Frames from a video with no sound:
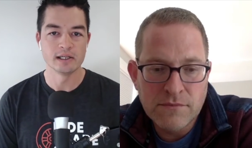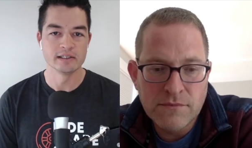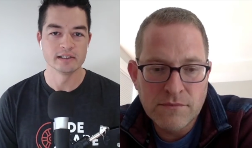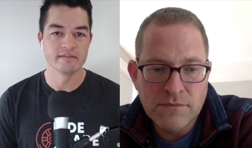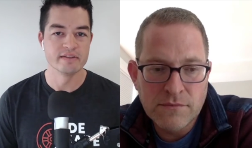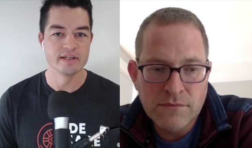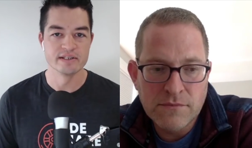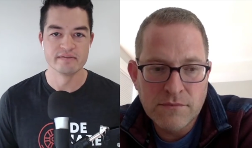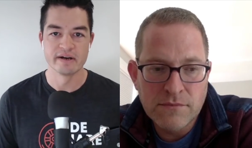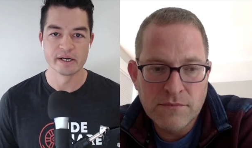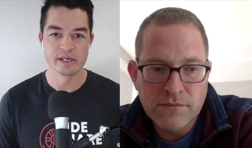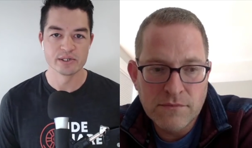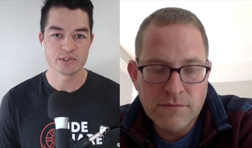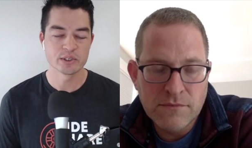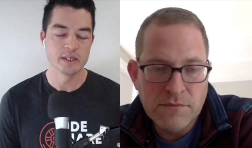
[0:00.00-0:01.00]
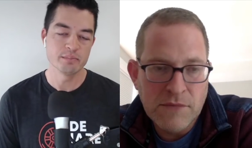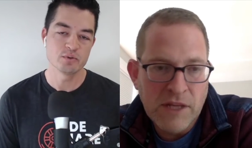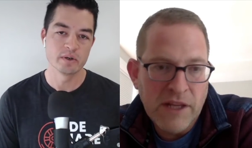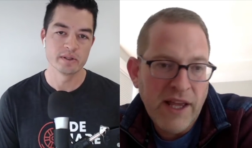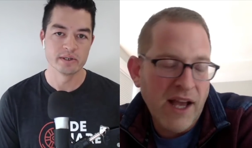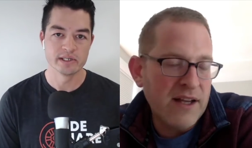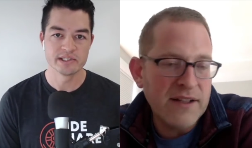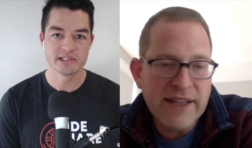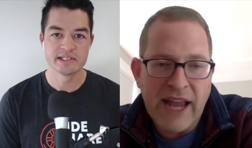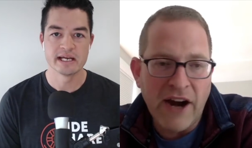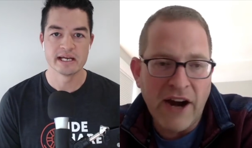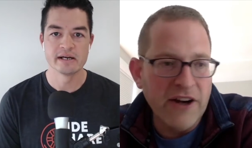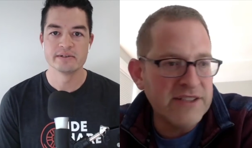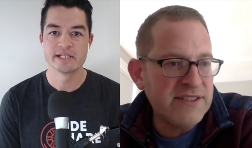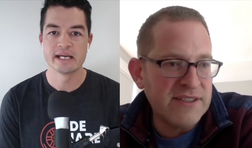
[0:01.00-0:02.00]
Speaker 1: all of these various trips, whether yeah. it's
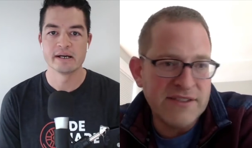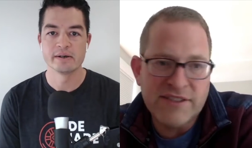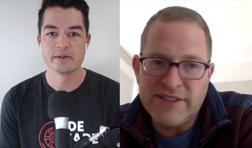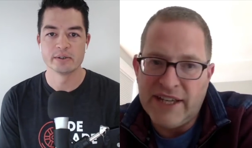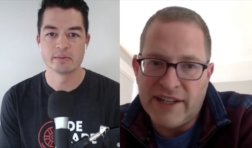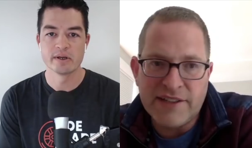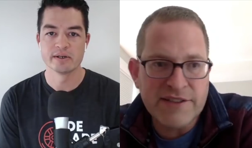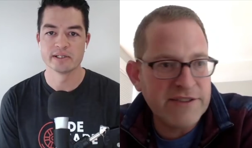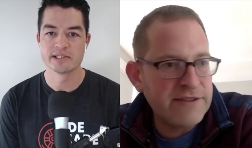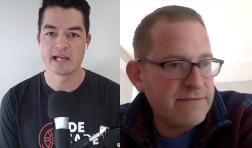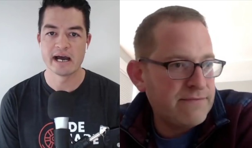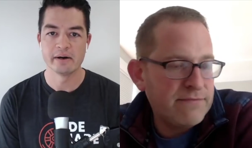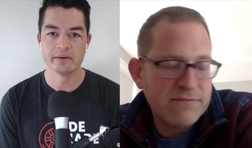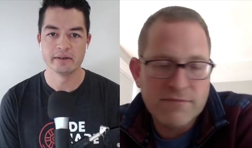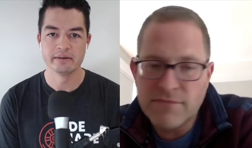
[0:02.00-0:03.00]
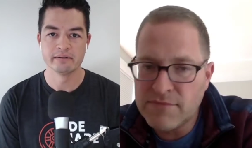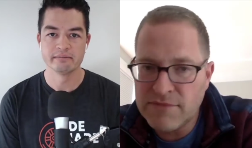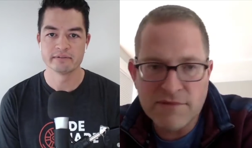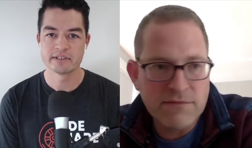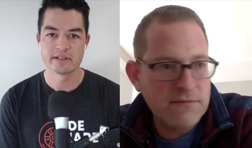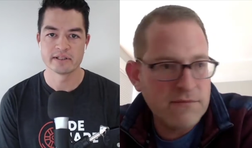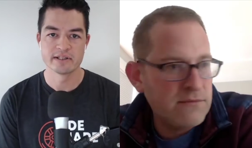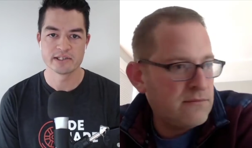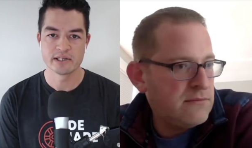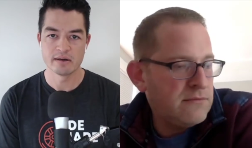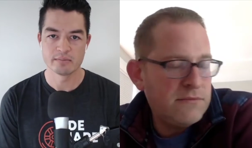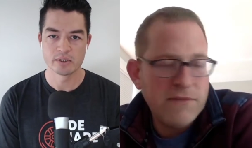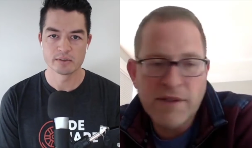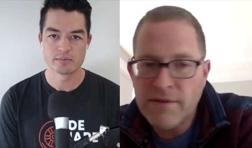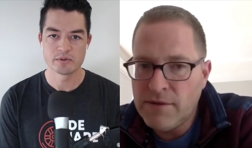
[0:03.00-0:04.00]
downtown or whether it's out into the
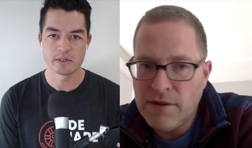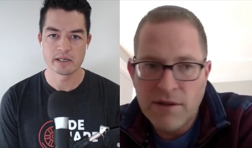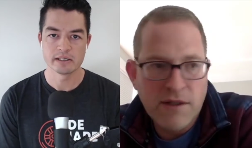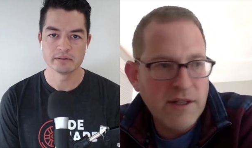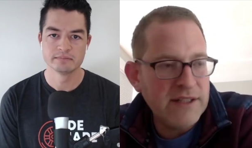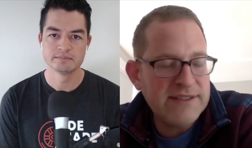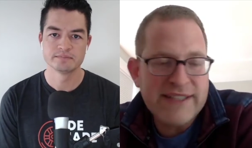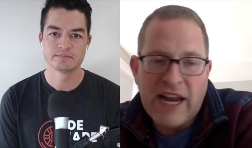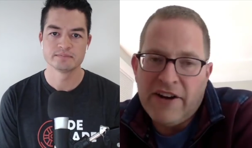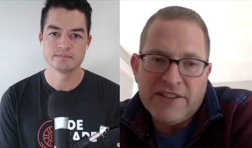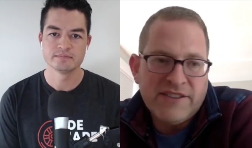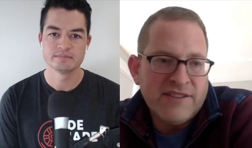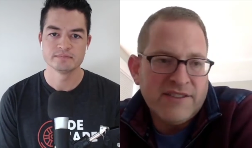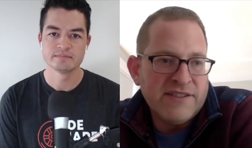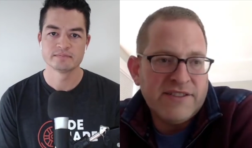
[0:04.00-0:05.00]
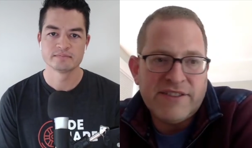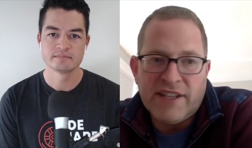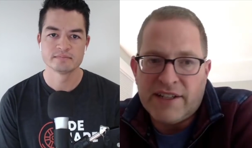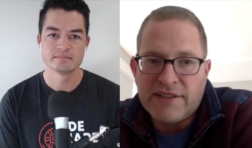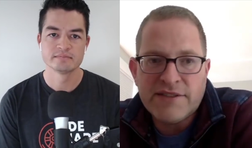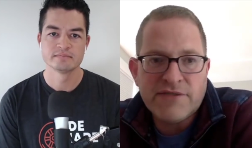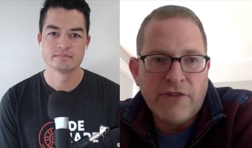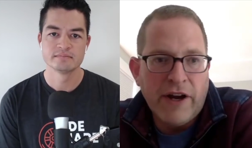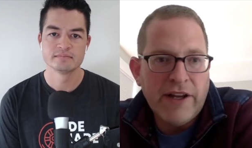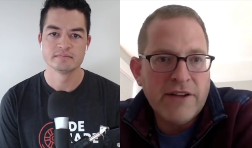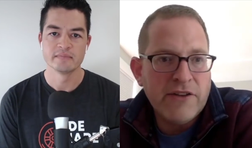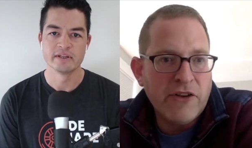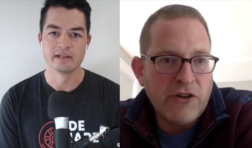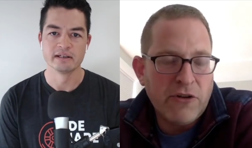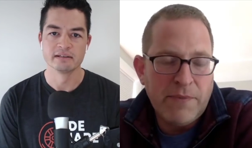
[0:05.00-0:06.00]
suburbs, right? Carrots and sticks, right?
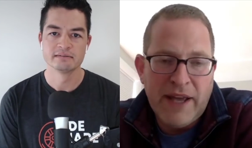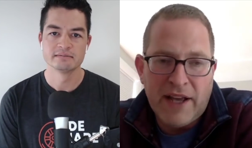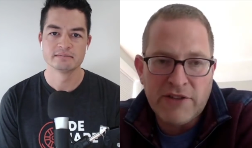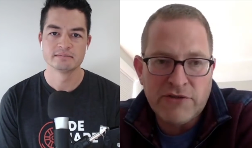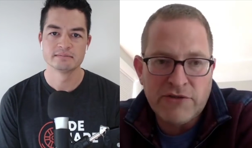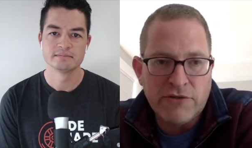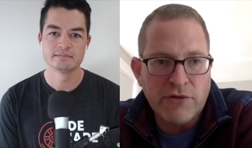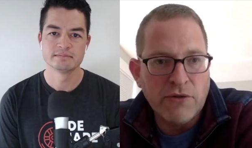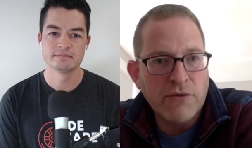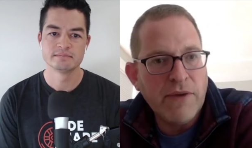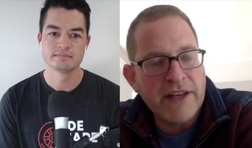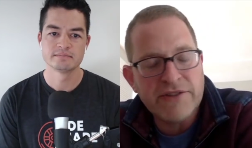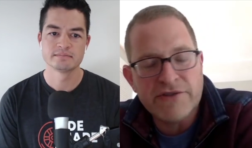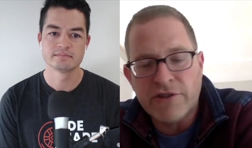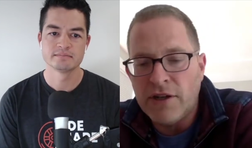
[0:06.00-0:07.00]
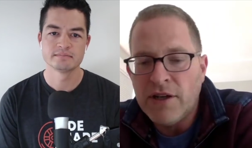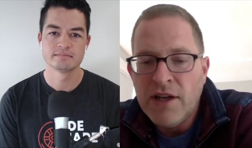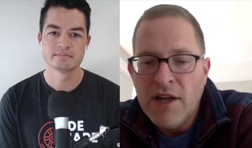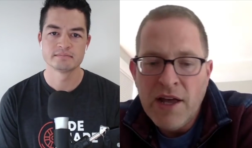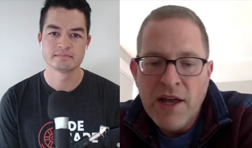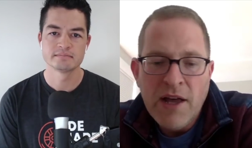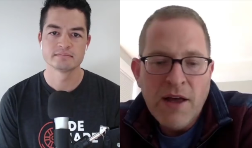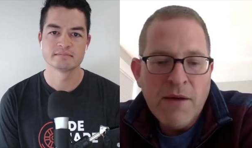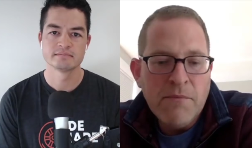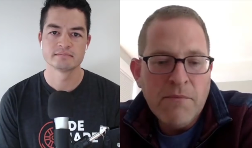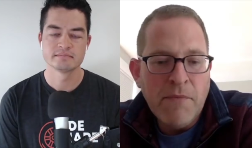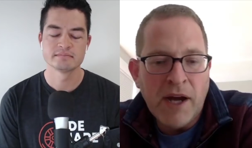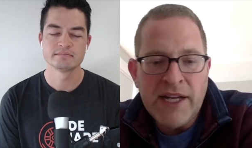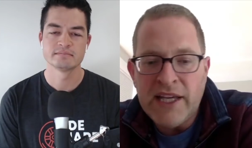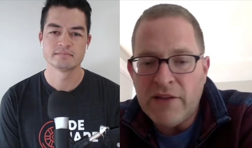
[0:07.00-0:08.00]
Speaker 2: There yeah. could be extra, extra
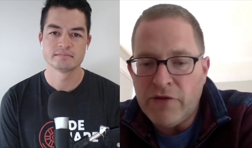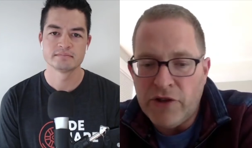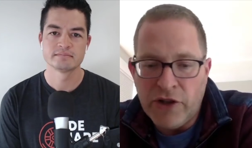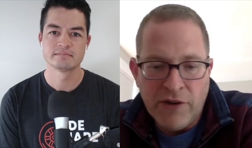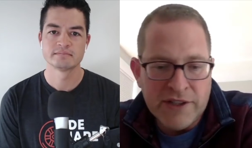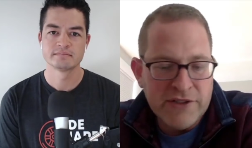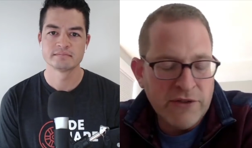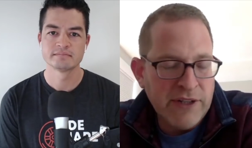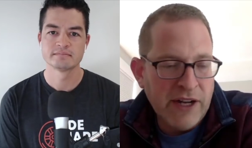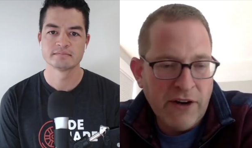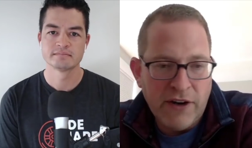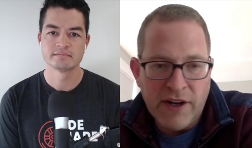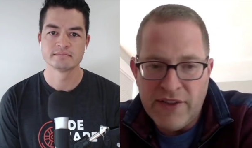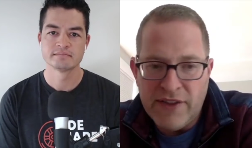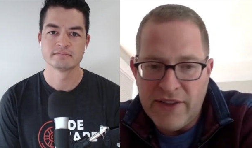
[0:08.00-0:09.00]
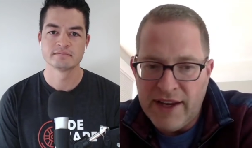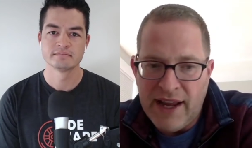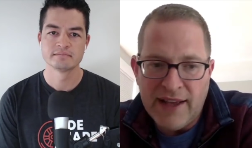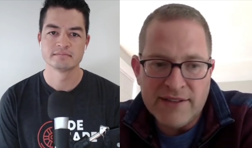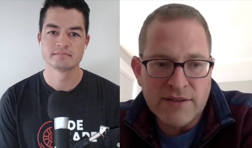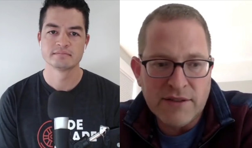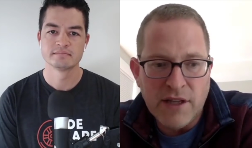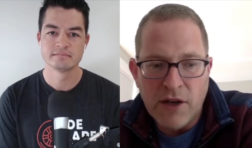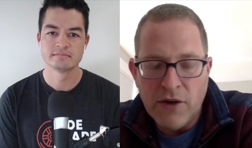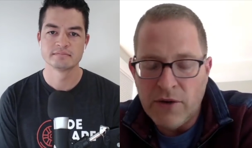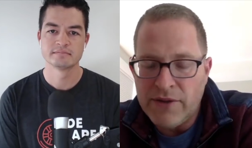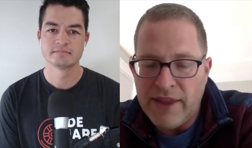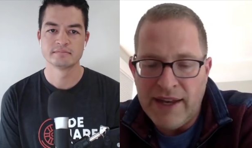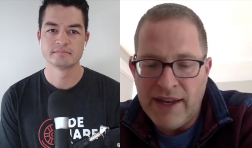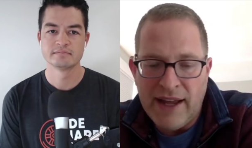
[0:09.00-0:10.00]
money if you're going to an area that has low,
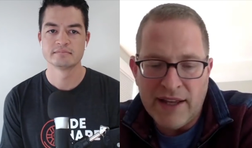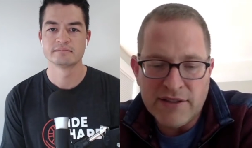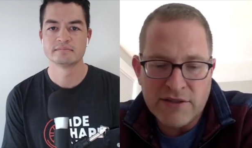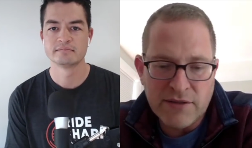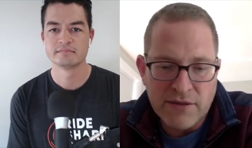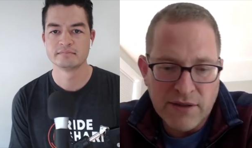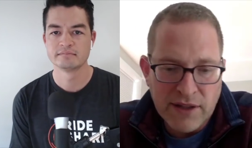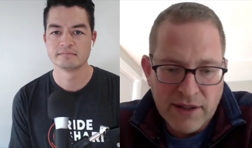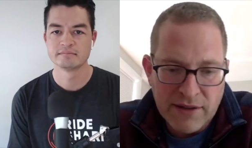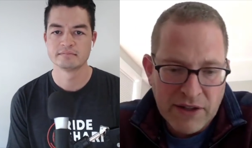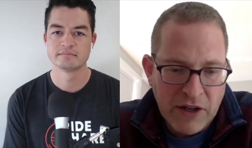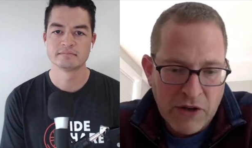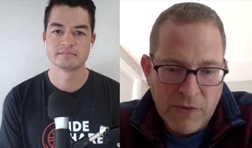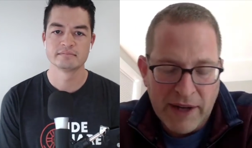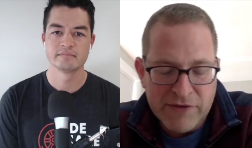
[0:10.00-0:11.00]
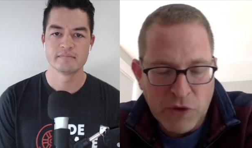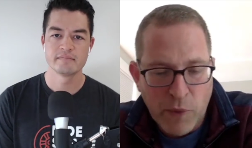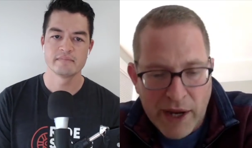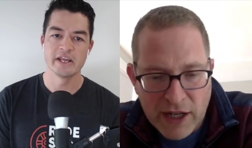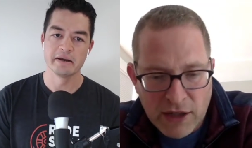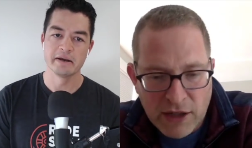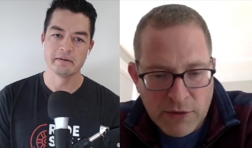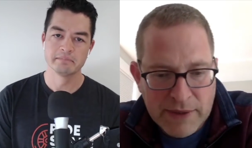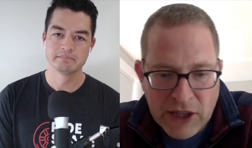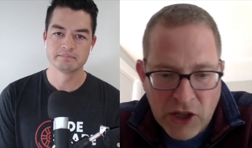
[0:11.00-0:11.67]
that has, you know, you might have to wait a little bit